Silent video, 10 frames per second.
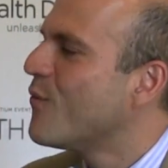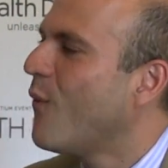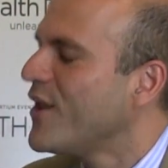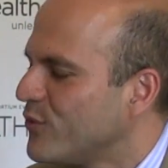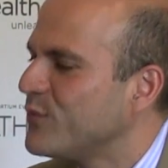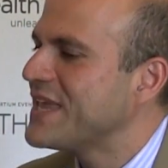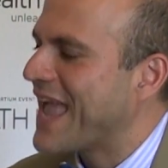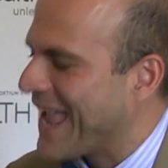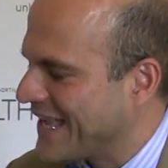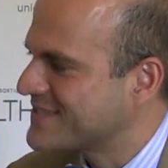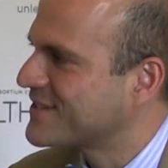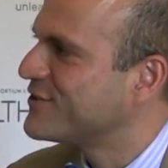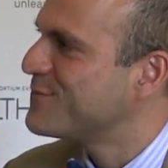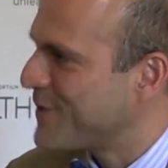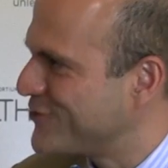Why don't we ask
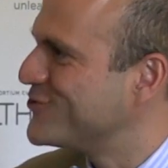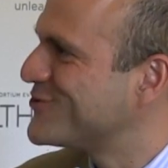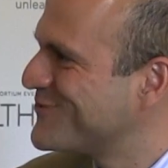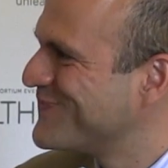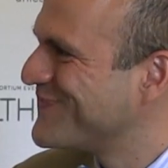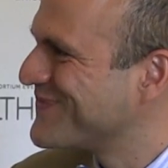the patients?